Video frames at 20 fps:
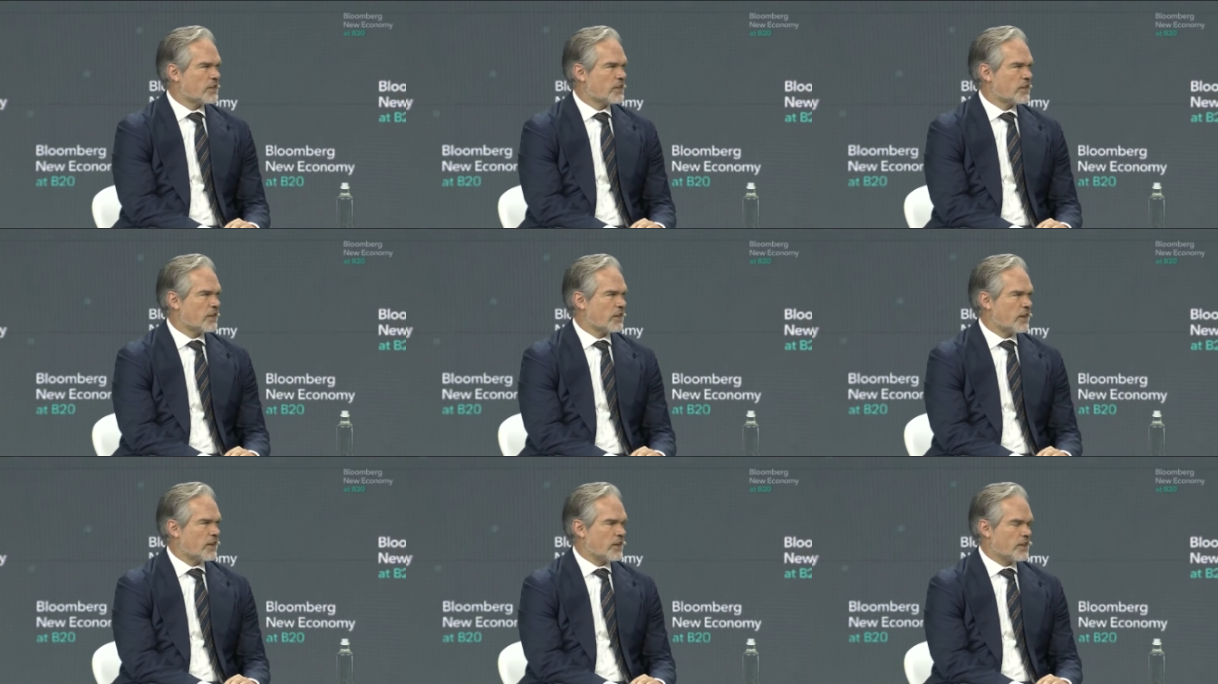I
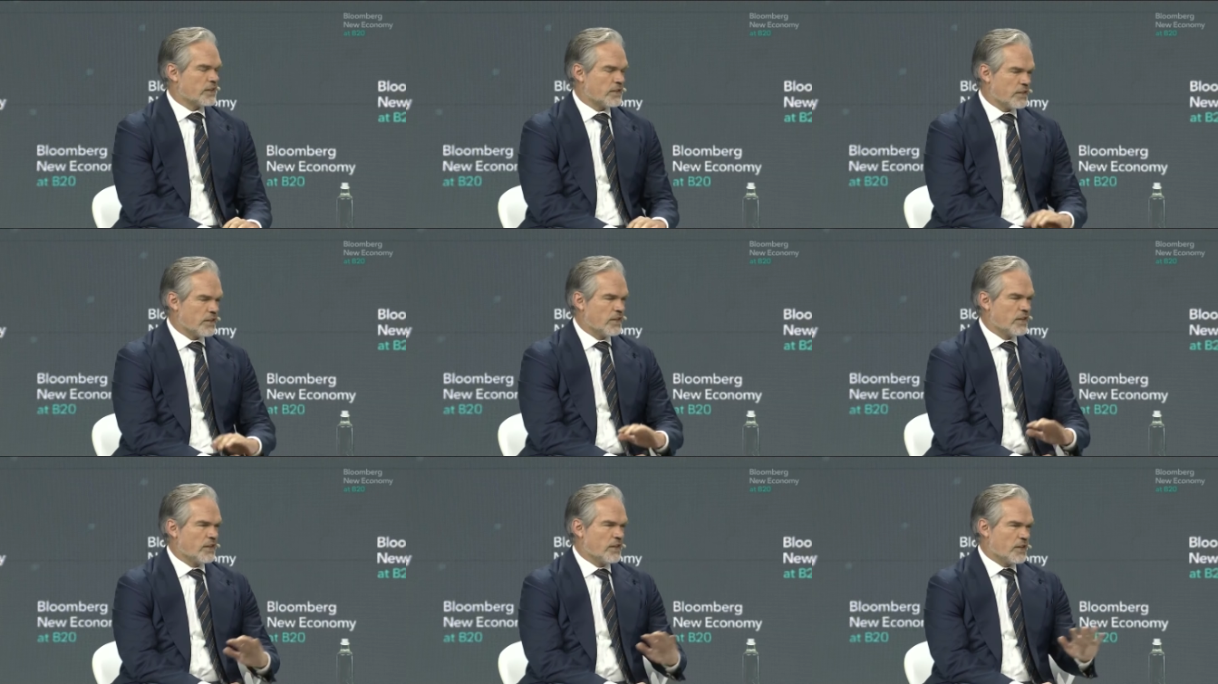think,
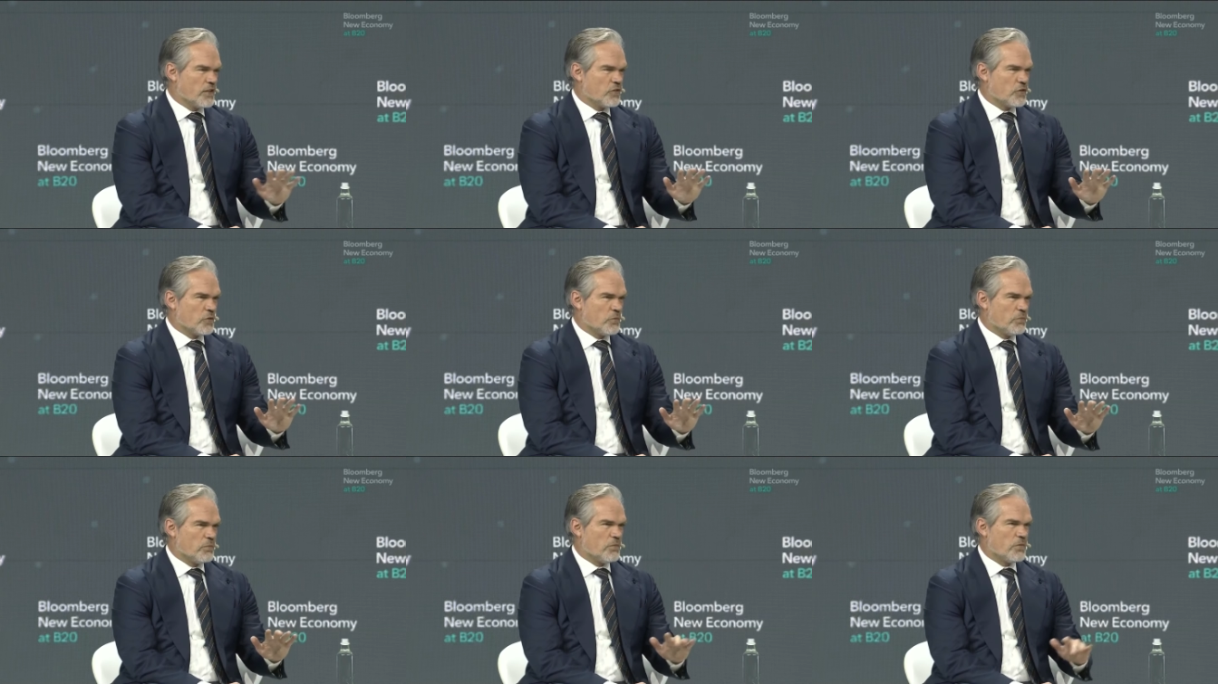
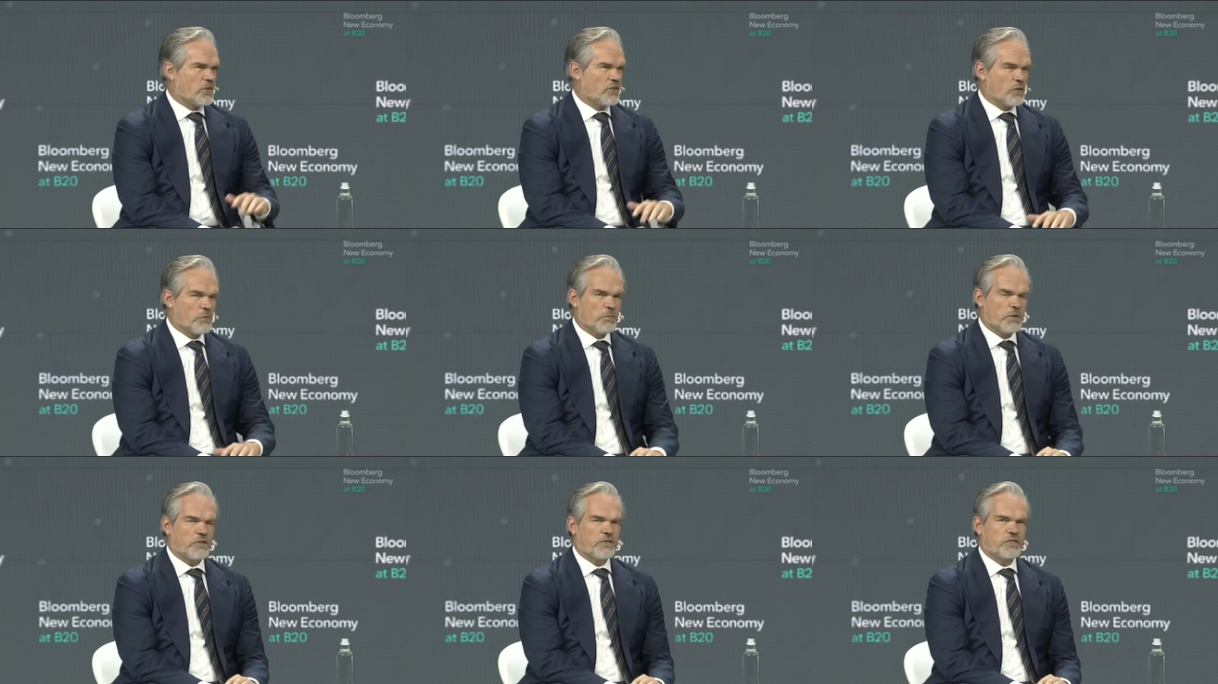to
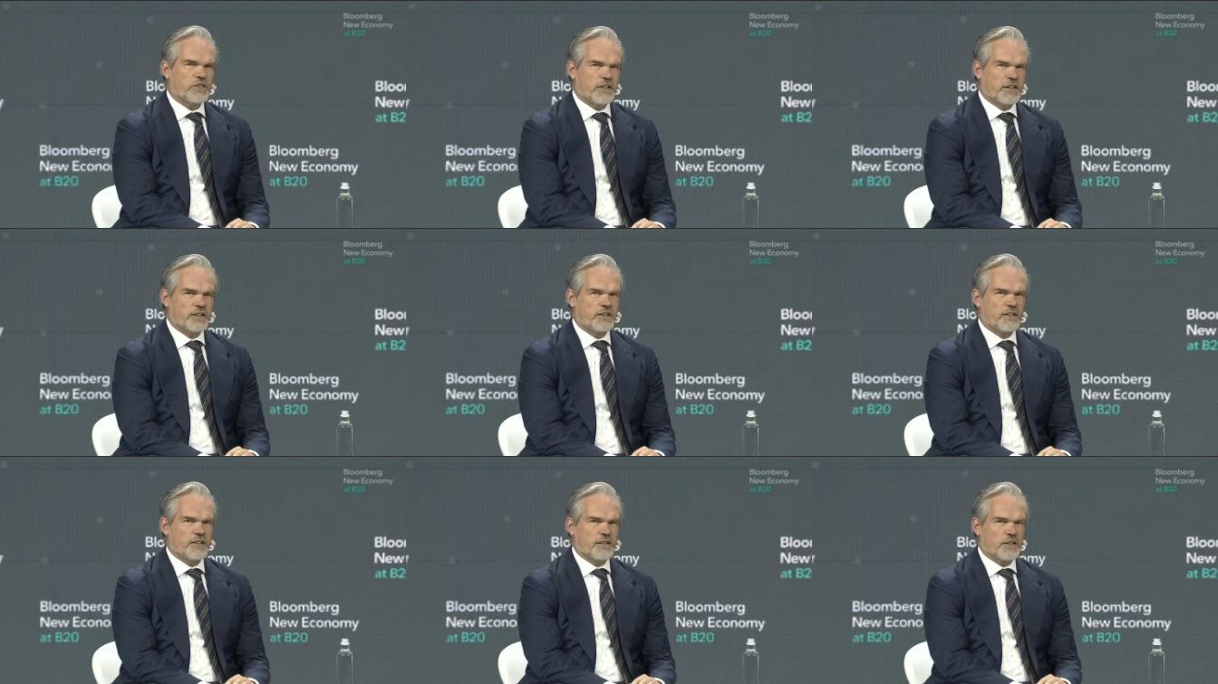simplify
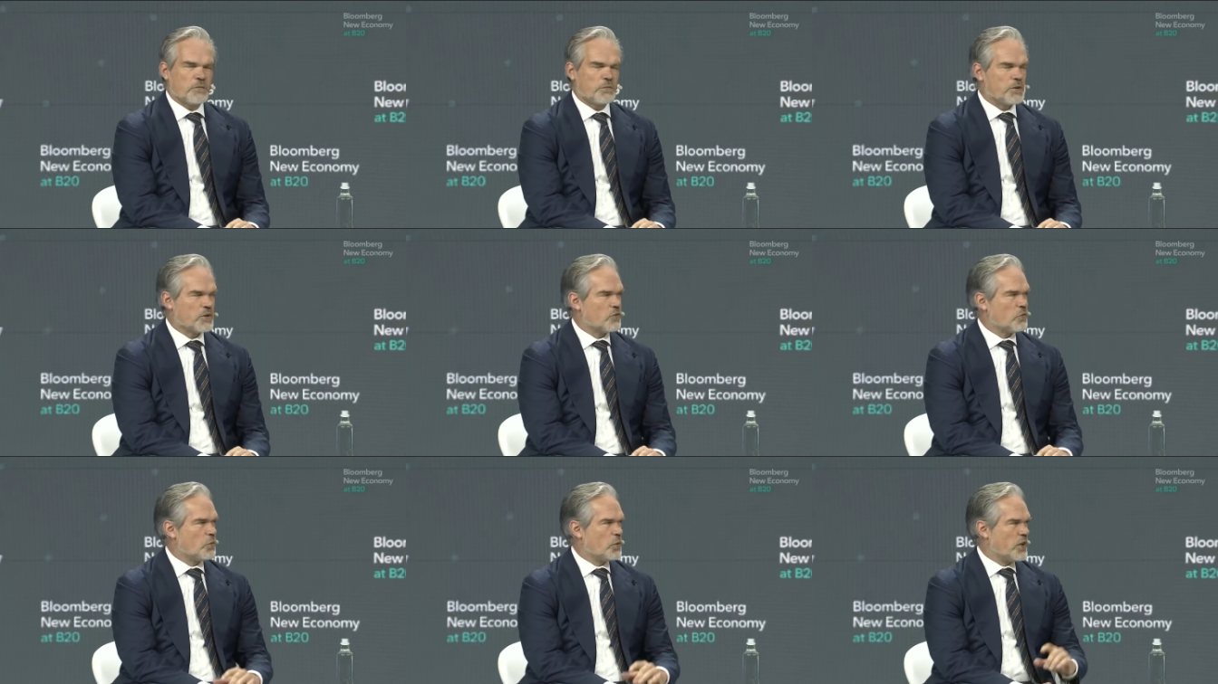it a little bit,
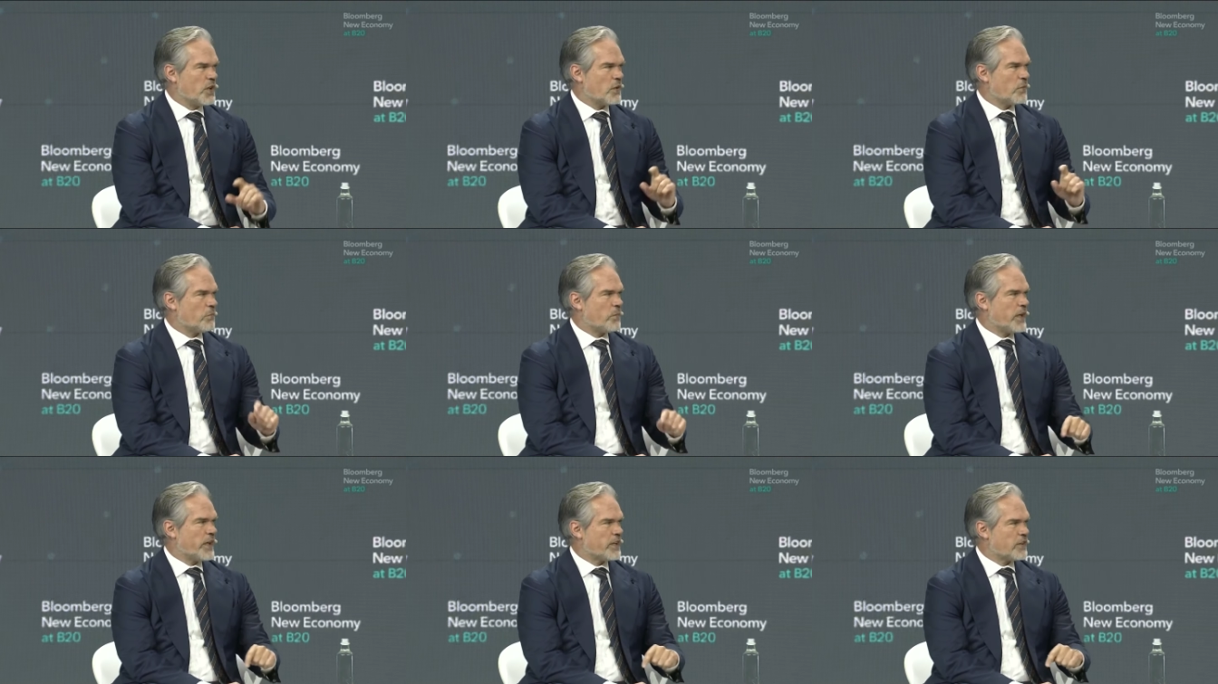we are
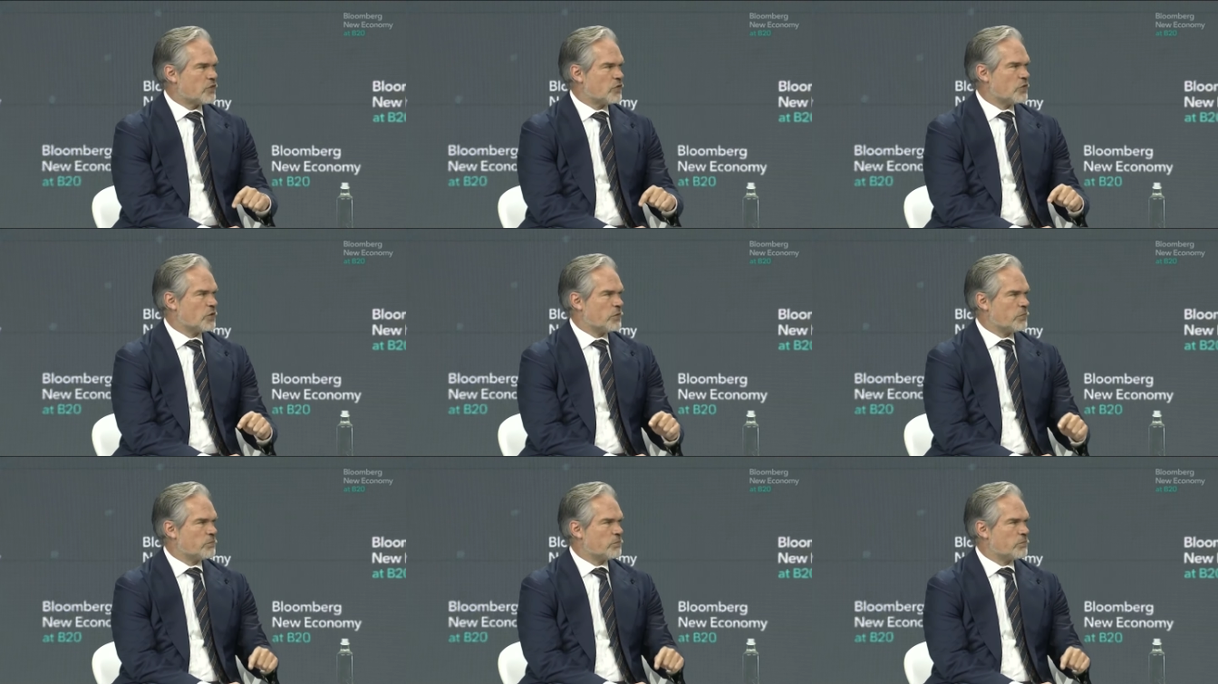back to a